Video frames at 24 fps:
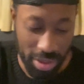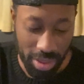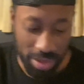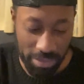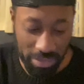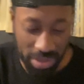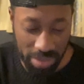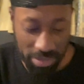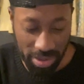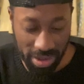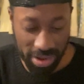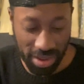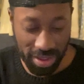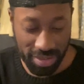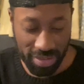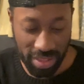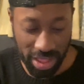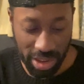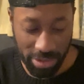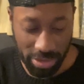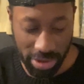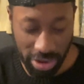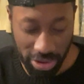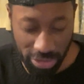Maybe next
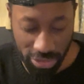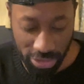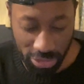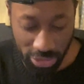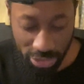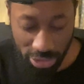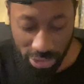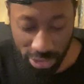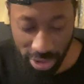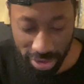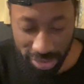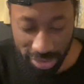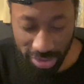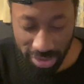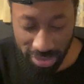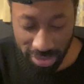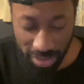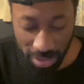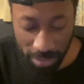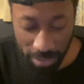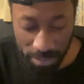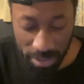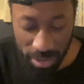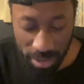Halloween I should dress
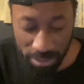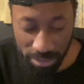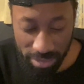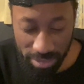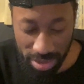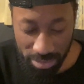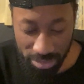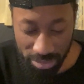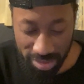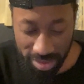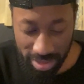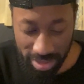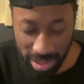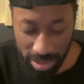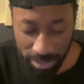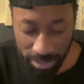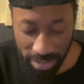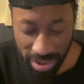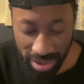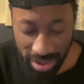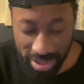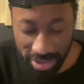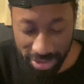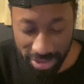as a pimp named
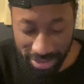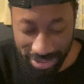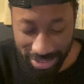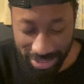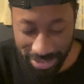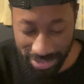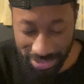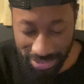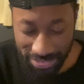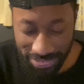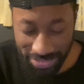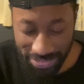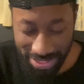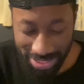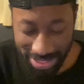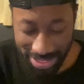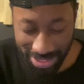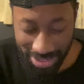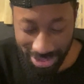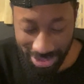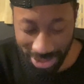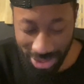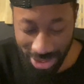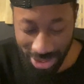Slickback.
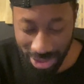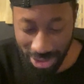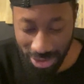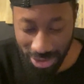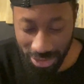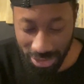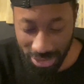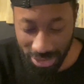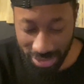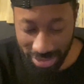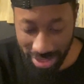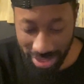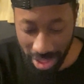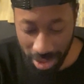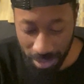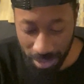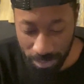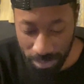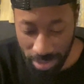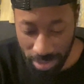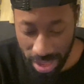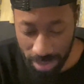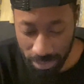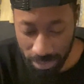We'll just get a
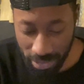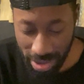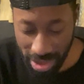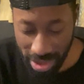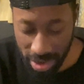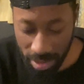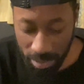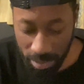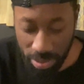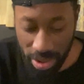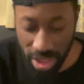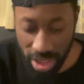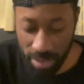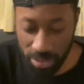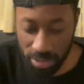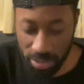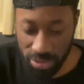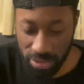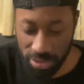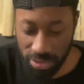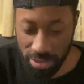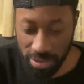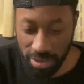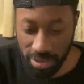purple hat and a purple
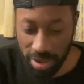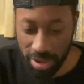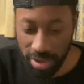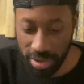suit.